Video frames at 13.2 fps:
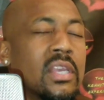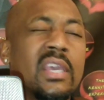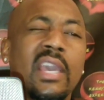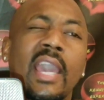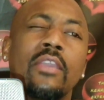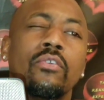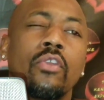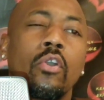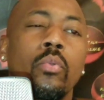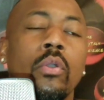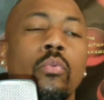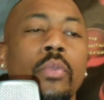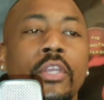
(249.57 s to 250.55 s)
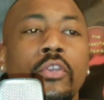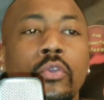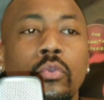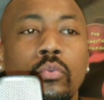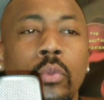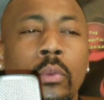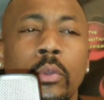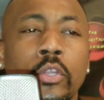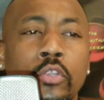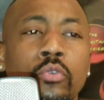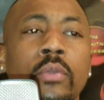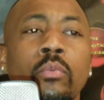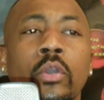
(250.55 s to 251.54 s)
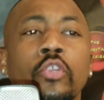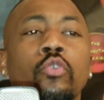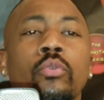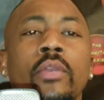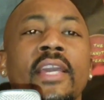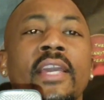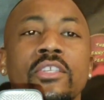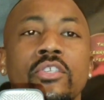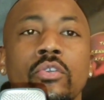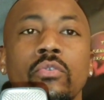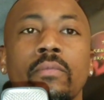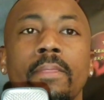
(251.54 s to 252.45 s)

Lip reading: And you know what we do? What you ladies do?